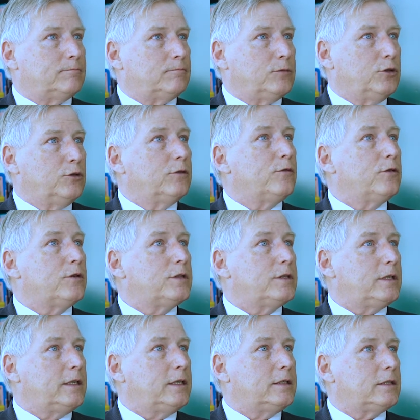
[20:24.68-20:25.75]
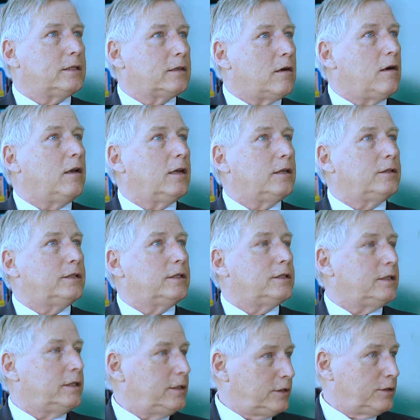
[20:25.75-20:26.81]
universities and colleges
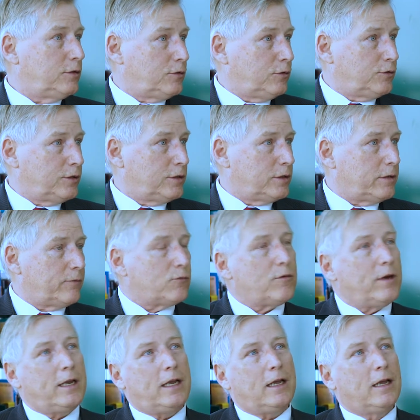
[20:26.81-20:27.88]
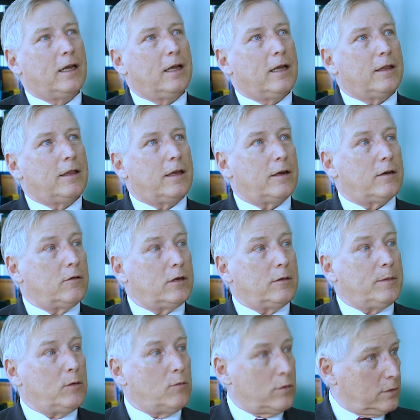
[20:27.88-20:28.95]
and institutions of training that are going to
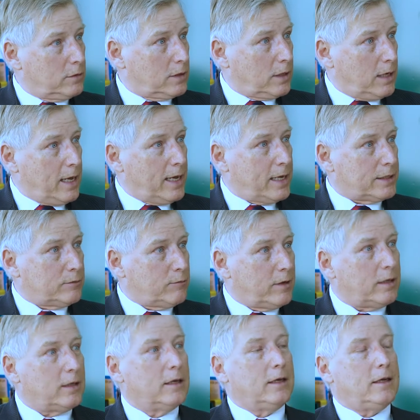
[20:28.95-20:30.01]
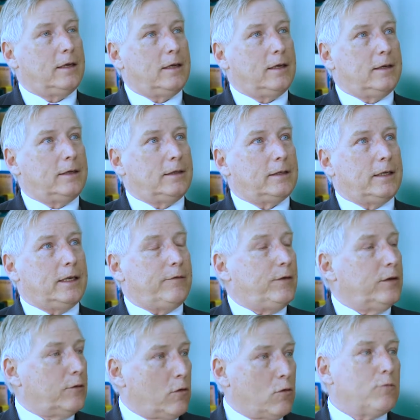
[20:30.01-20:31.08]
be world-class. Well, if
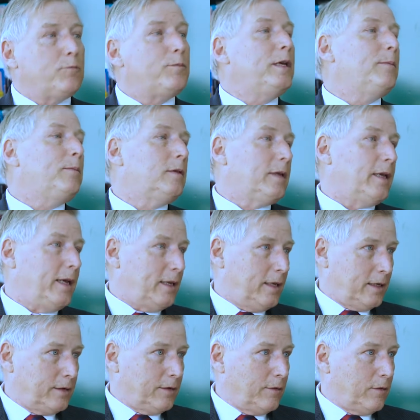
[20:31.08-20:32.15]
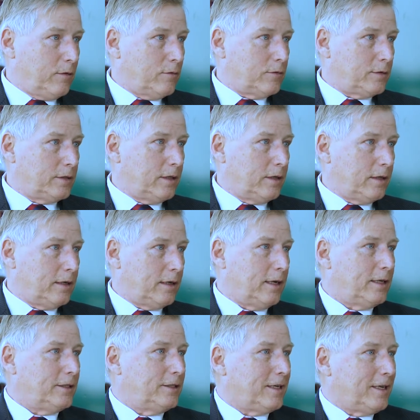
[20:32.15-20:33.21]
your own people can't enter those, the
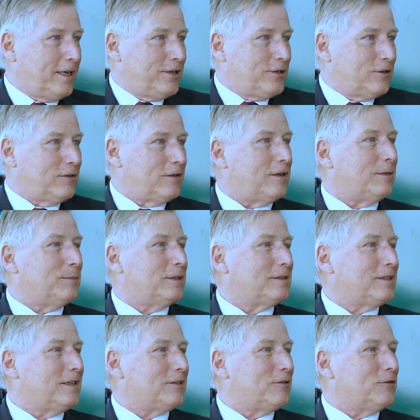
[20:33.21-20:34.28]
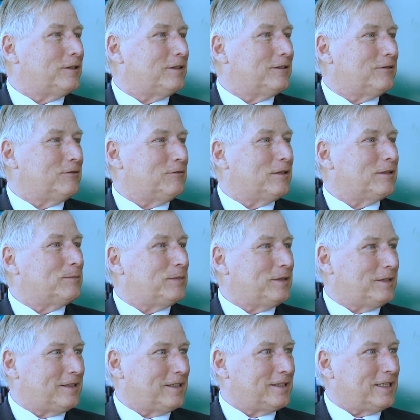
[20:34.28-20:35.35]
educational hub is not going to be
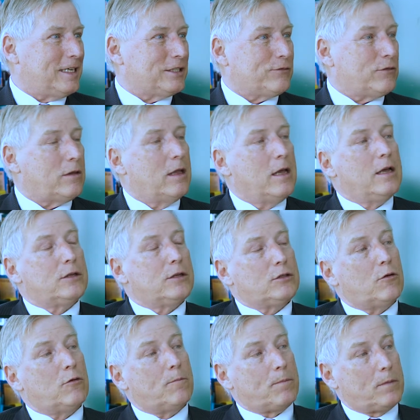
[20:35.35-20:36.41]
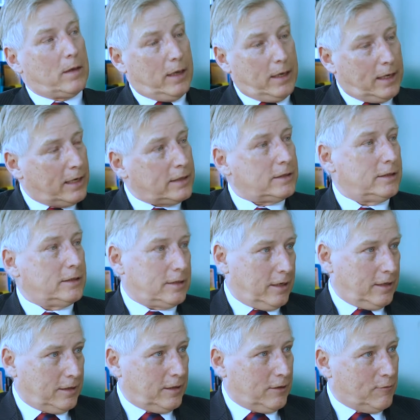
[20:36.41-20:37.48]
successful. So it has to
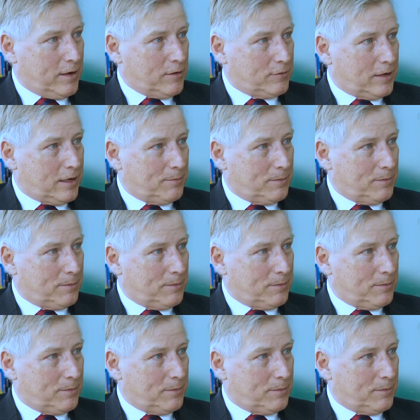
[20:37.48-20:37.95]
start at the ground up.